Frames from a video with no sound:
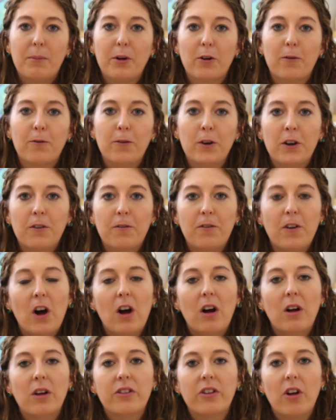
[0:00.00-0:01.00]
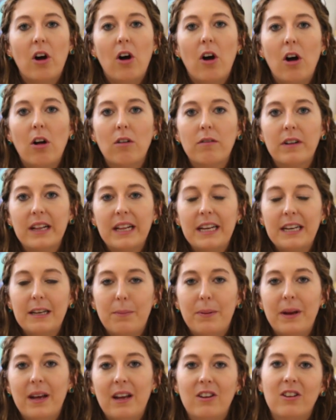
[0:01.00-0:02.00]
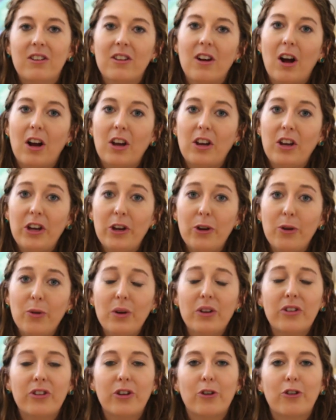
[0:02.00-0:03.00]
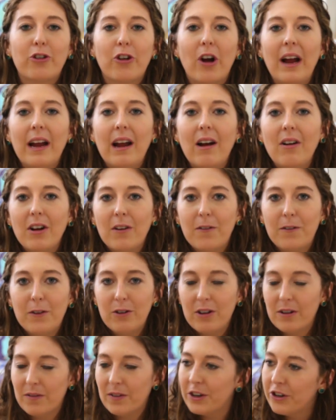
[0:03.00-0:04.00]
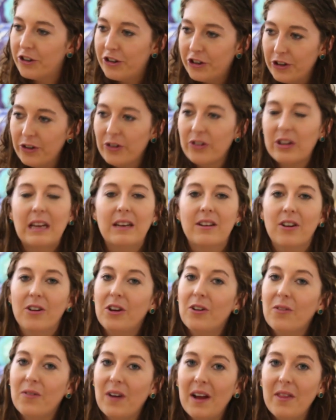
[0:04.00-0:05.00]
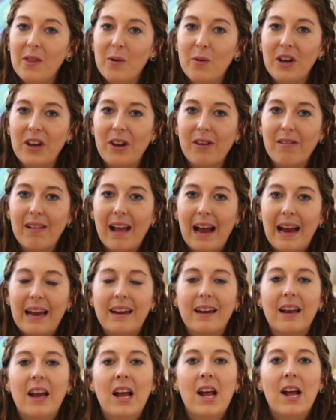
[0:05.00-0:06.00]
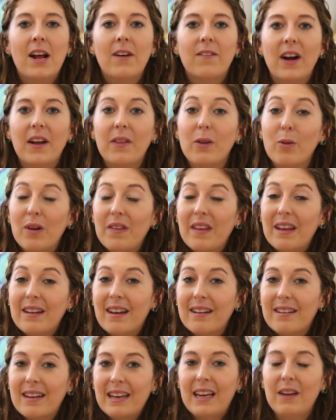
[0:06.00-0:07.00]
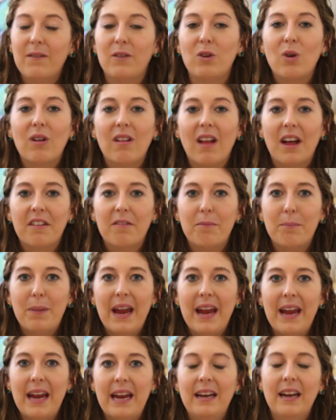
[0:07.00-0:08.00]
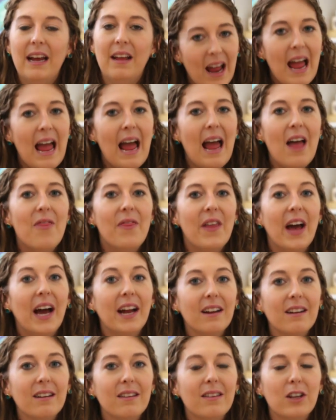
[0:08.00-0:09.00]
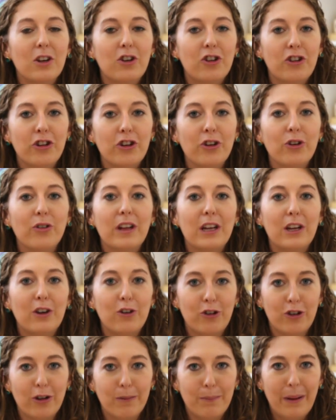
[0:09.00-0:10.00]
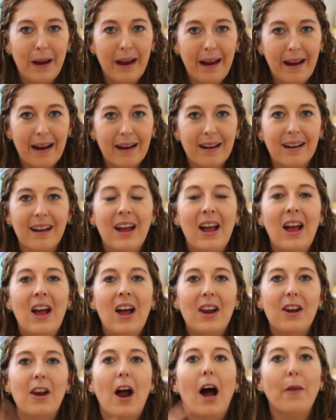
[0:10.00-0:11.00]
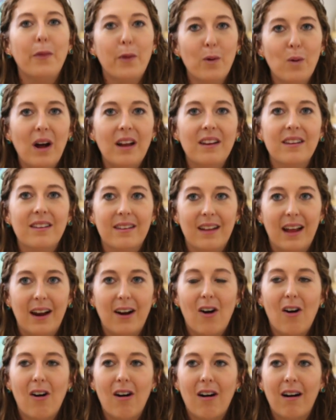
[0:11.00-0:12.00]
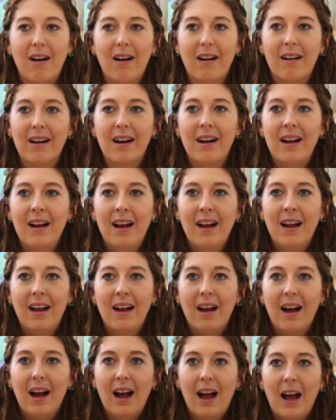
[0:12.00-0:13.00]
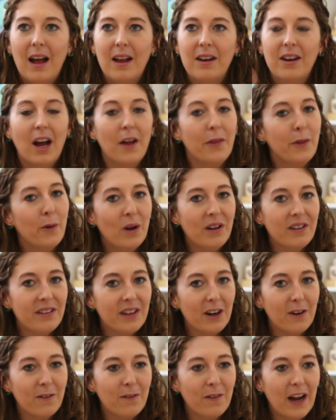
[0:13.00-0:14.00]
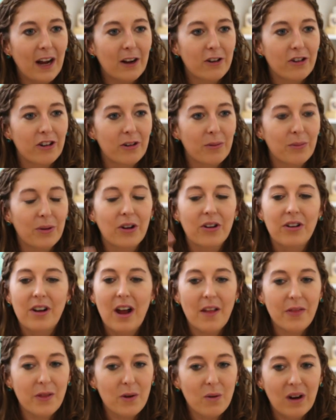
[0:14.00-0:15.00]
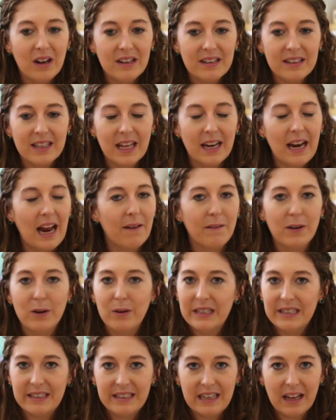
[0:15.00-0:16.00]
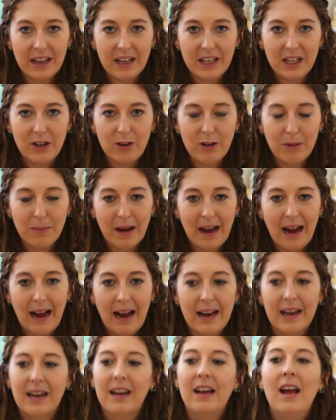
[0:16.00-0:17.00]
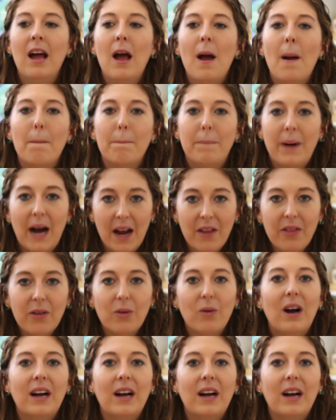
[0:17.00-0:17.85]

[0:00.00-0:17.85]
your foot falls all really depends on you. So try out a few different shoes until you find the one you like, find the one that doesn't give you a lot of pain, and that is the shoe that you should pick, not the ones that are Not the ones that are fashionable, not the ones that everyone's telling you to buy. Buy the